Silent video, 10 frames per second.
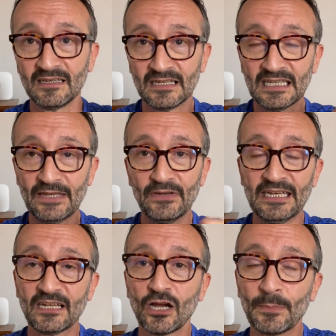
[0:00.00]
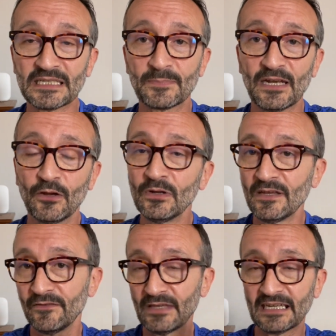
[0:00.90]
Leave it in the comments below.
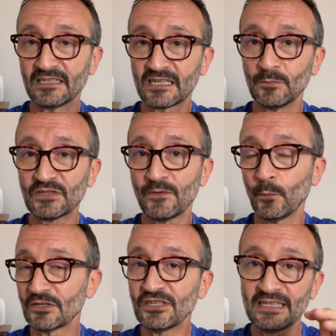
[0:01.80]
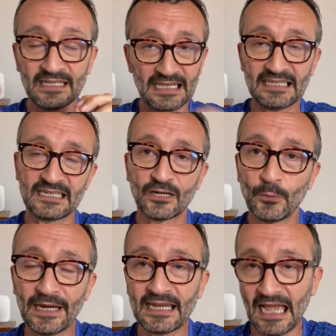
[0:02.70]
Thank you so much for watching. That's a
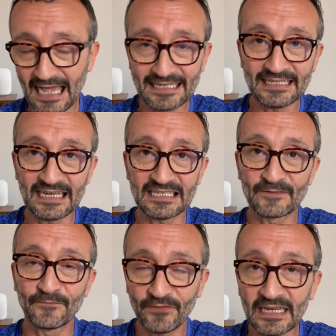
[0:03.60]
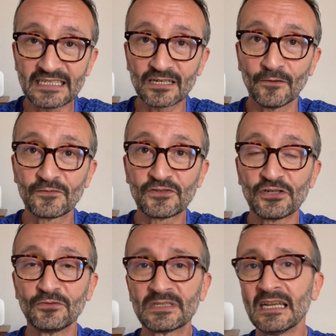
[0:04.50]
quick Adidas face-off
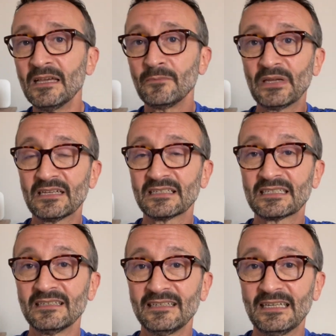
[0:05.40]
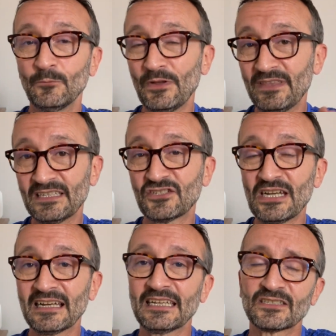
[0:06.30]
shoes, because with this
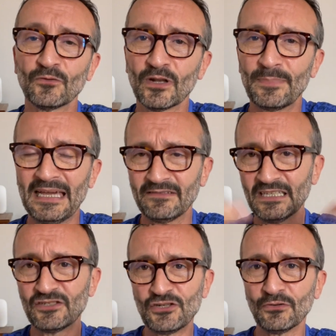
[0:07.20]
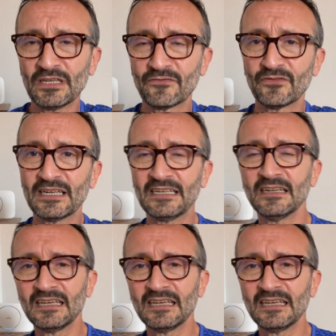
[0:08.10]
channel, it's all about the joy of running.